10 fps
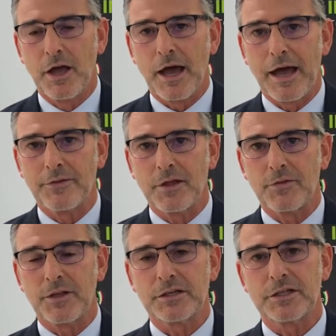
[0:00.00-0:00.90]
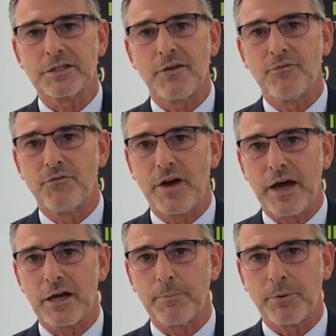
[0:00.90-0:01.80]
And this is a
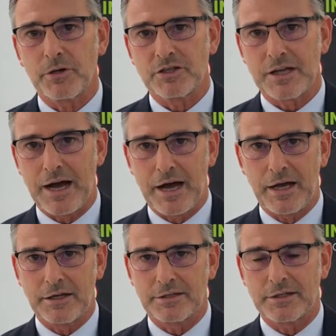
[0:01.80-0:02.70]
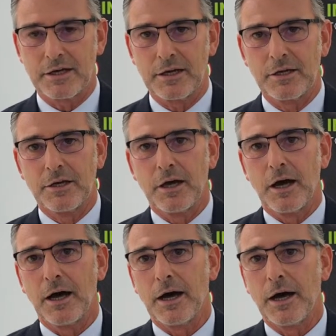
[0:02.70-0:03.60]
very precise
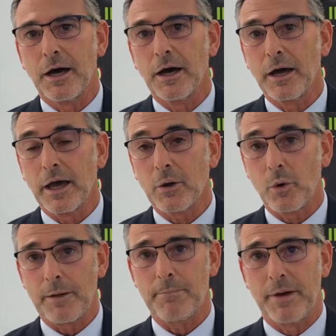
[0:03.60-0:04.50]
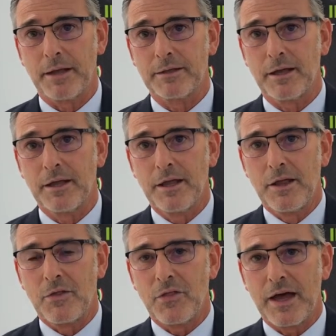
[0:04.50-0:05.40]
equipment
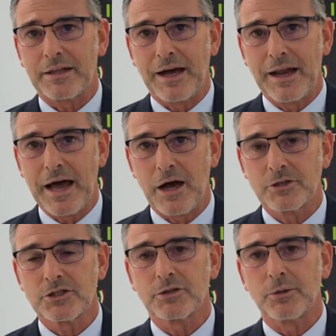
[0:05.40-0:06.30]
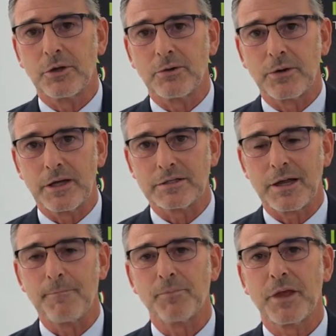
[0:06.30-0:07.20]
that allows to increase
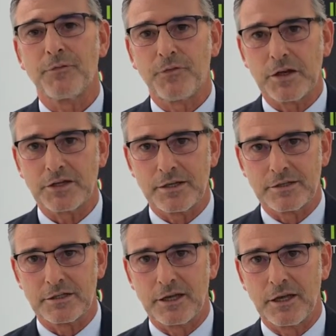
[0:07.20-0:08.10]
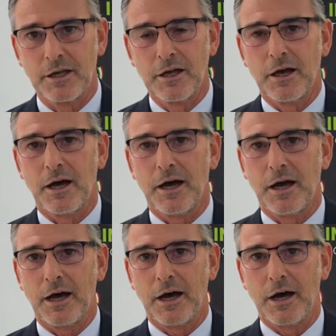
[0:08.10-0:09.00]
efficiency
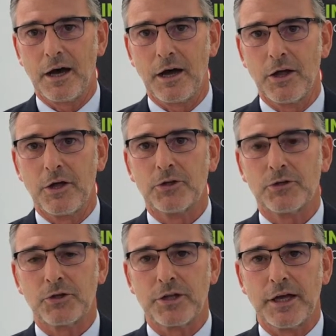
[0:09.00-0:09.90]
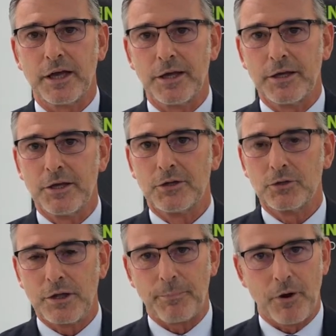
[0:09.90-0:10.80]
to
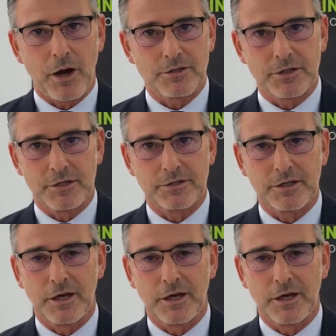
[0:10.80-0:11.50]
the process,